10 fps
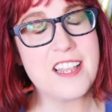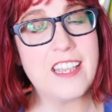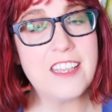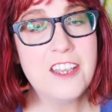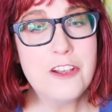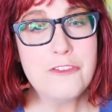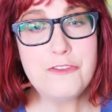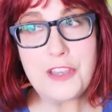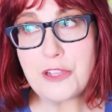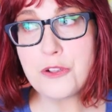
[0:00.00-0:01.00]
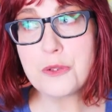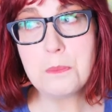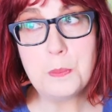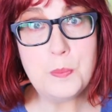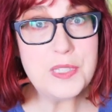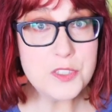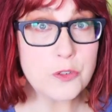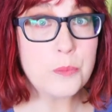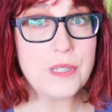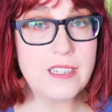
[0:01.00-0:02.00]
site, failed
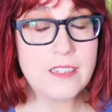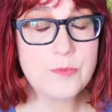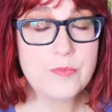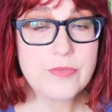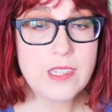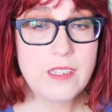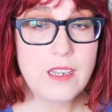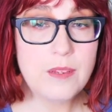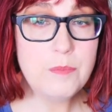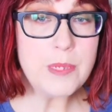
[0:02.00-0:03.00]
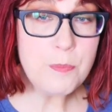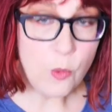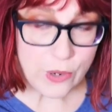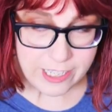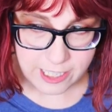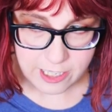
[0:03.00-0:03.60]
miserably. My point